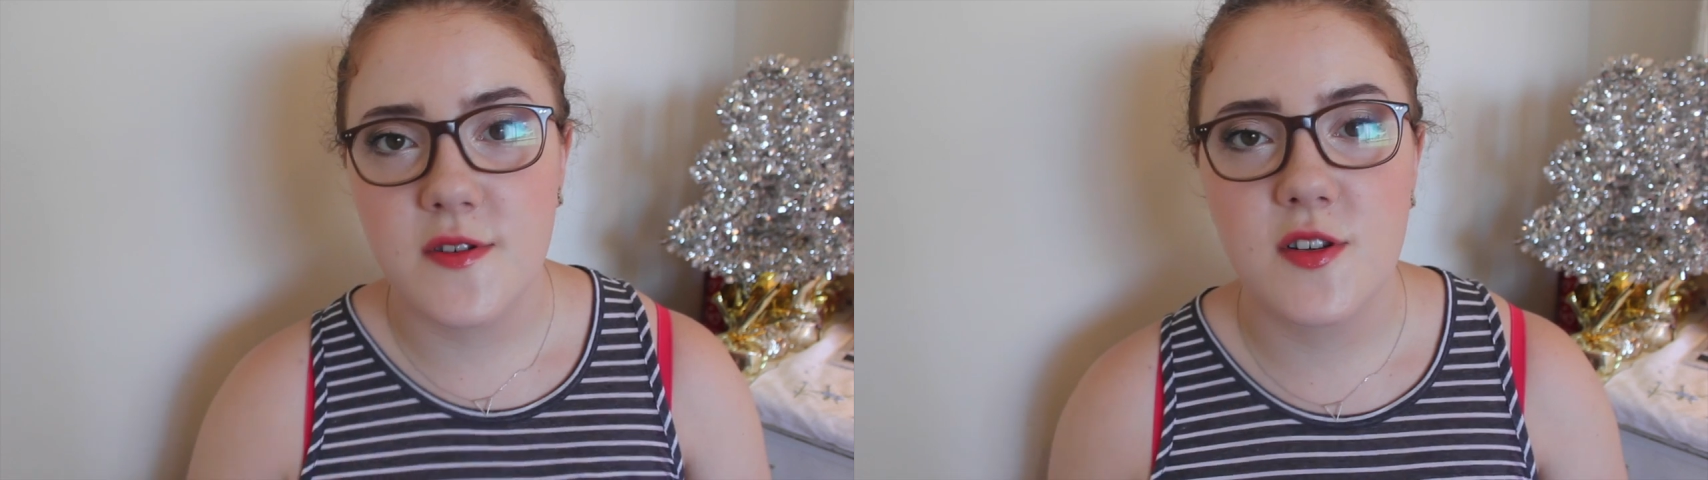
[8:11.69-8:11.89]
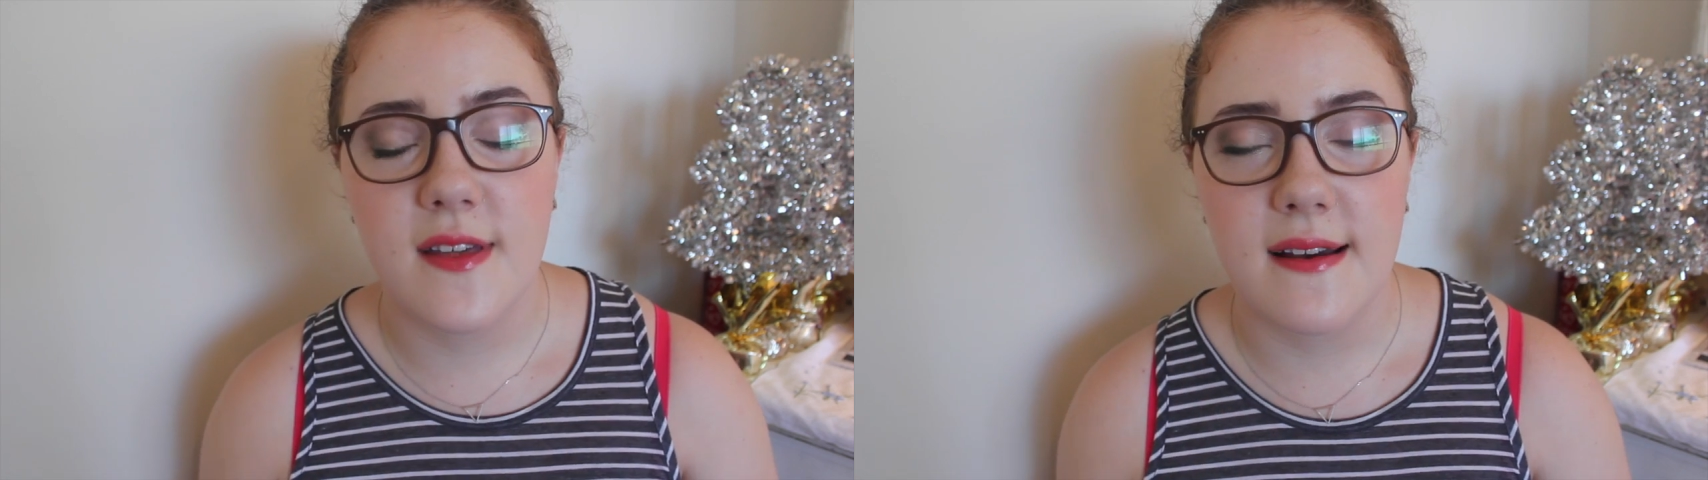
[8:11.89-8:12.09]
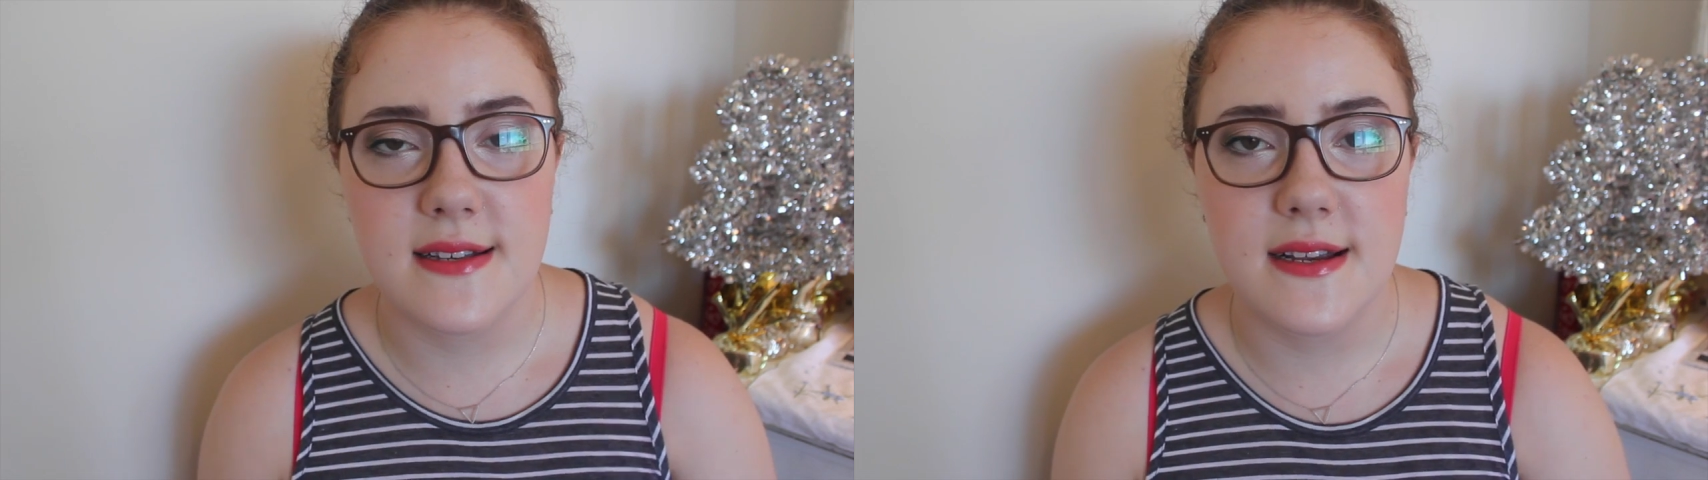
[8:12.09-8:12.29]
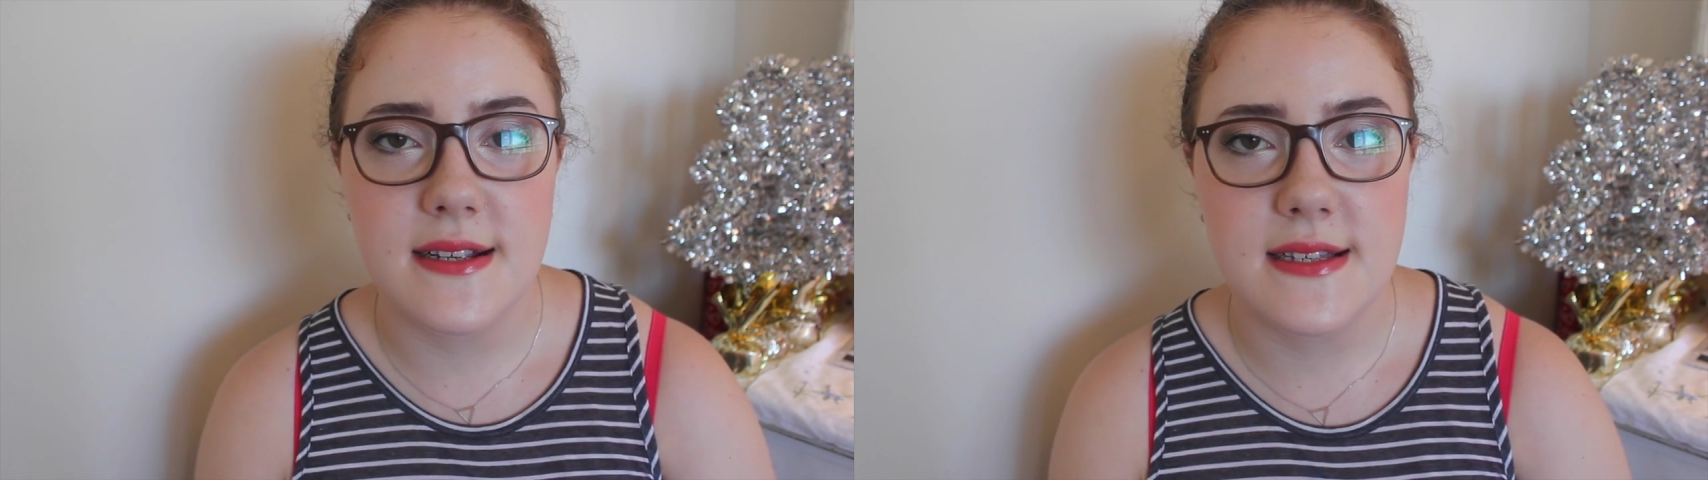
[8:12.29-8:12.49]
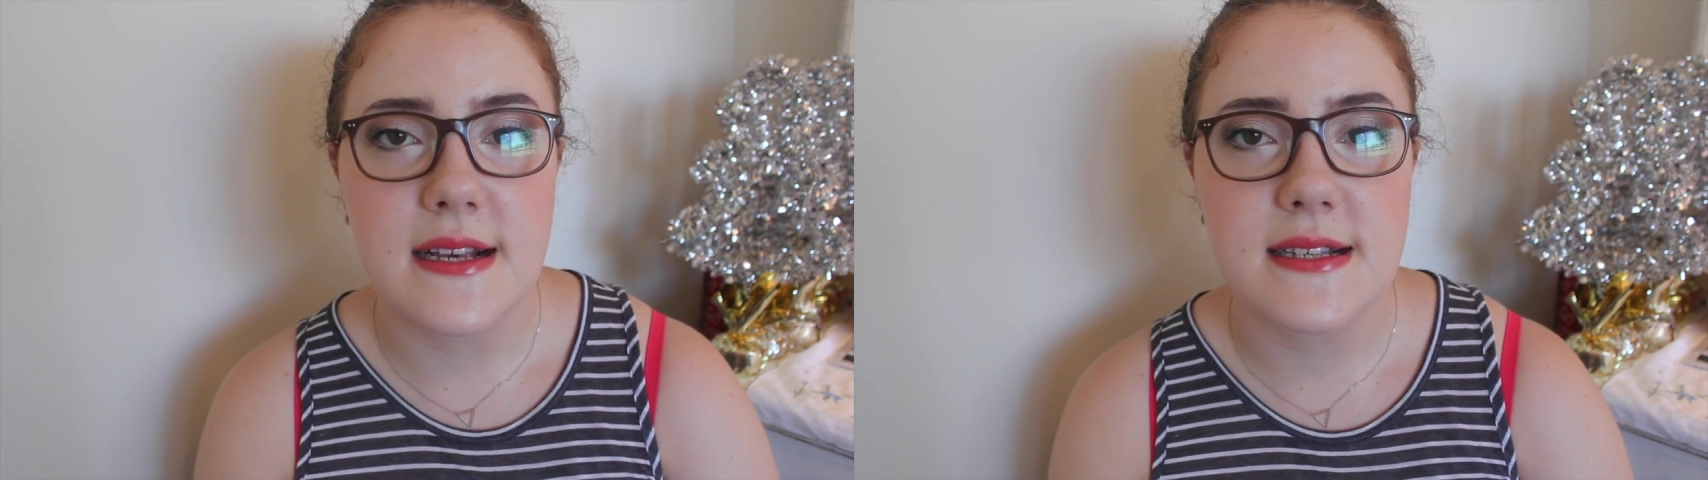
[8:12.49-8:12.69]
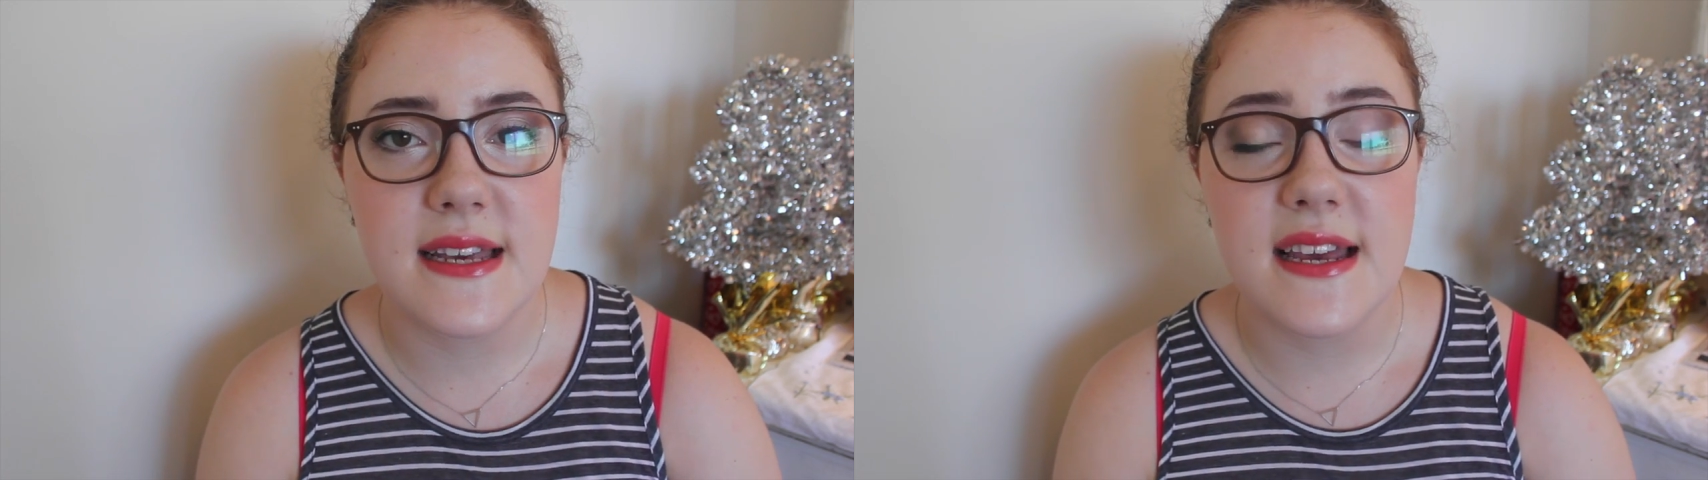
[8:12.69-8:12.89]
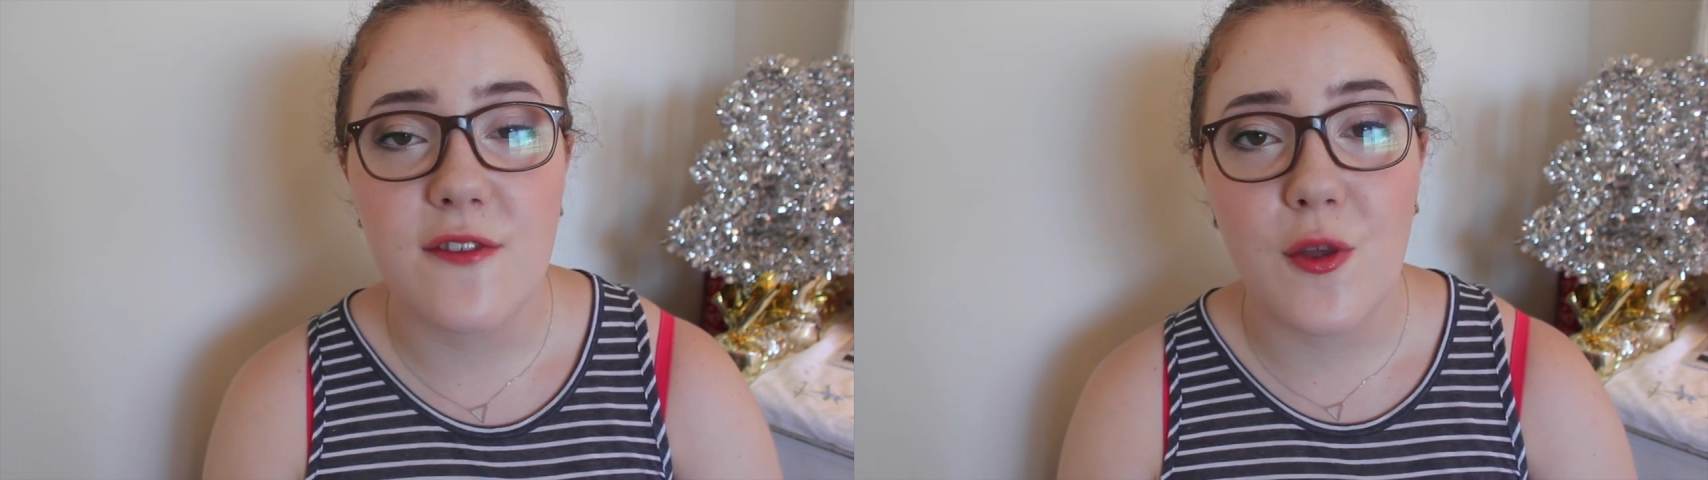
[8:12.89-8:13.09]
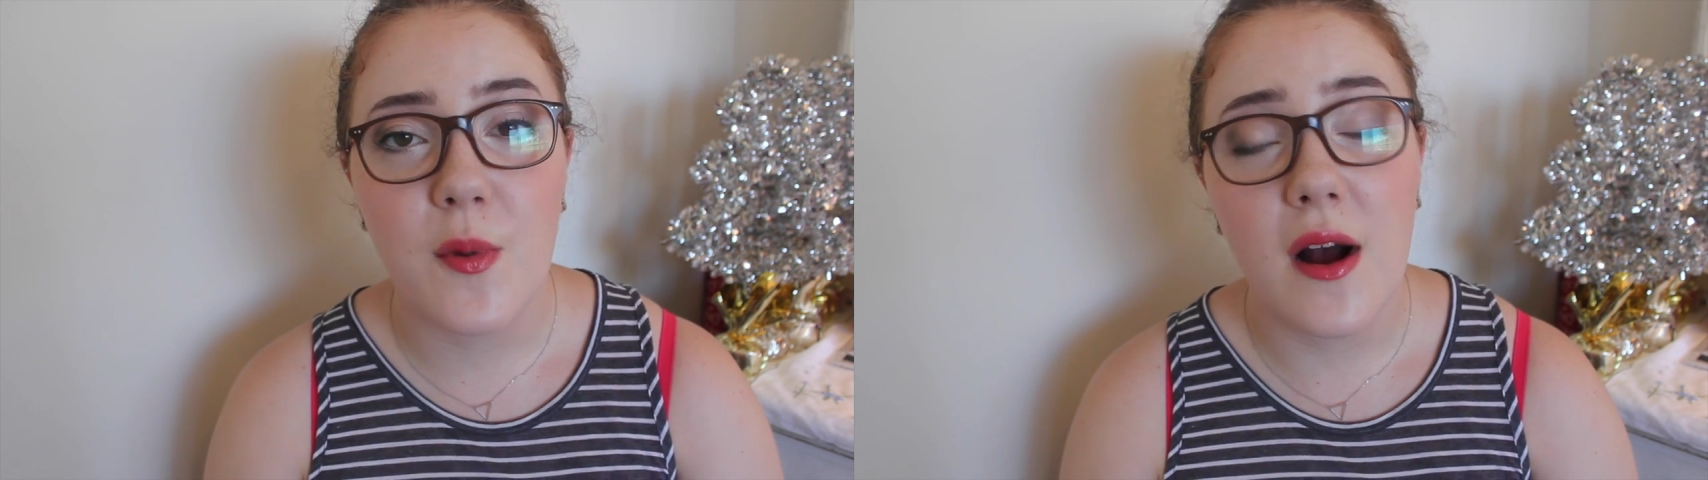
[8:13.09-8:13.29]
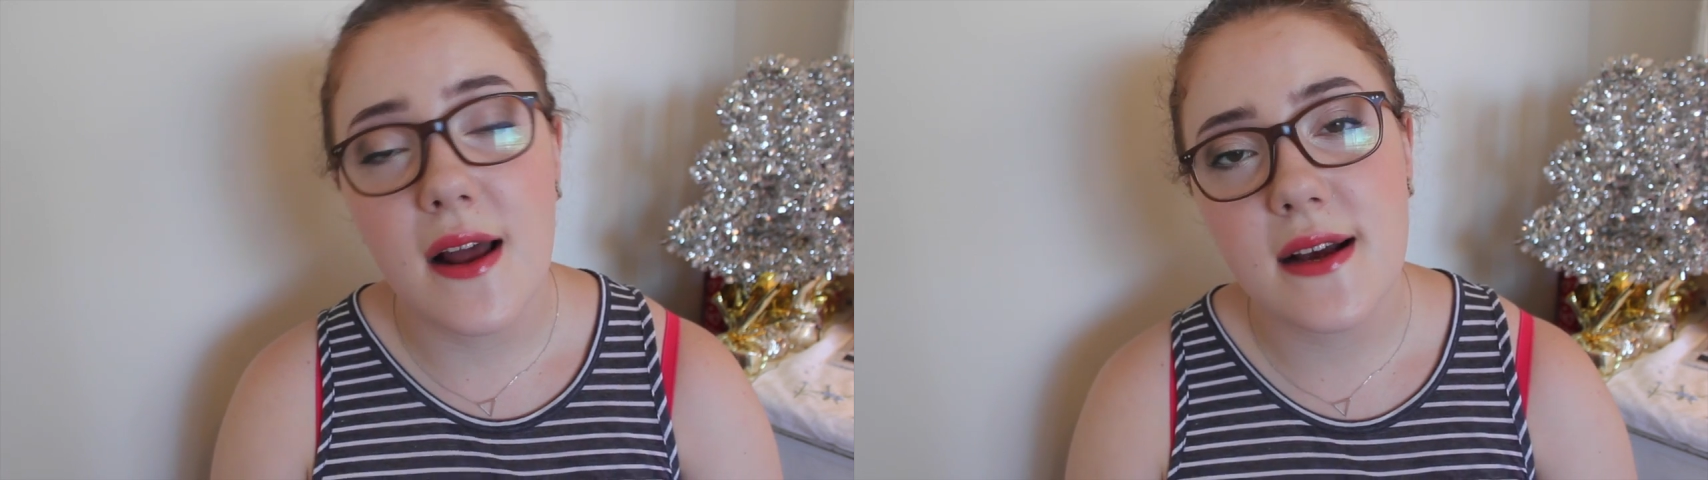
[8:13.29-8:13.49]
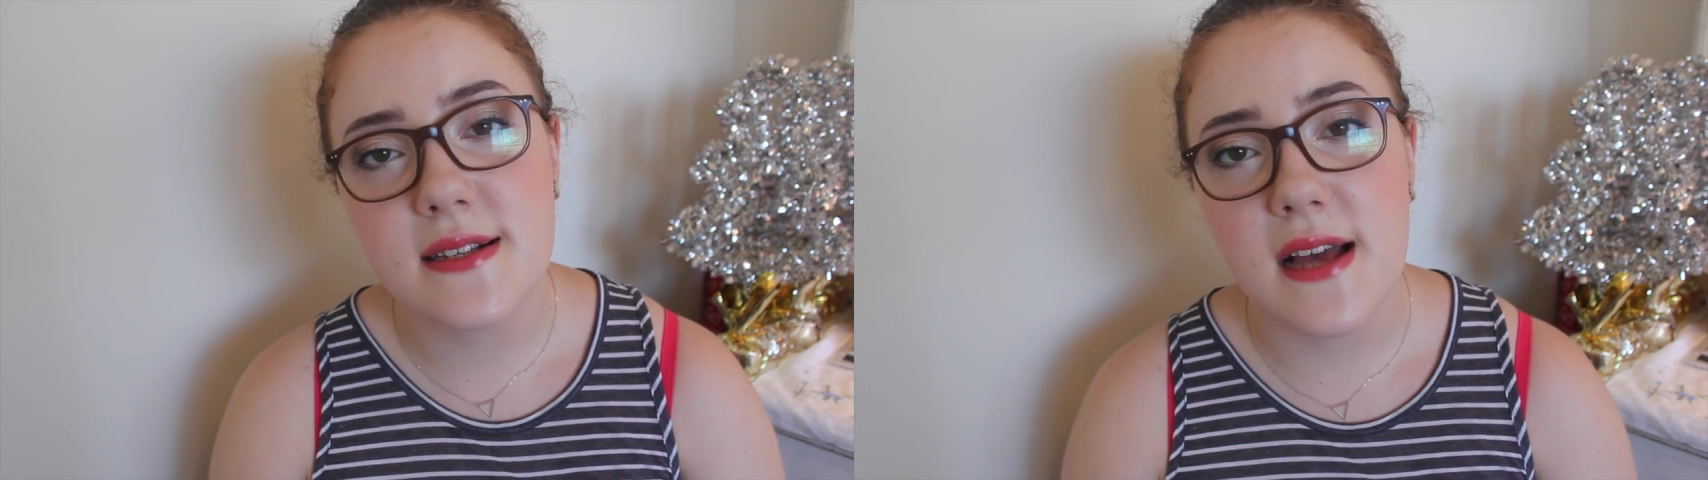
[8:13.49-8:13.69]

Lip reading: 2016 of the products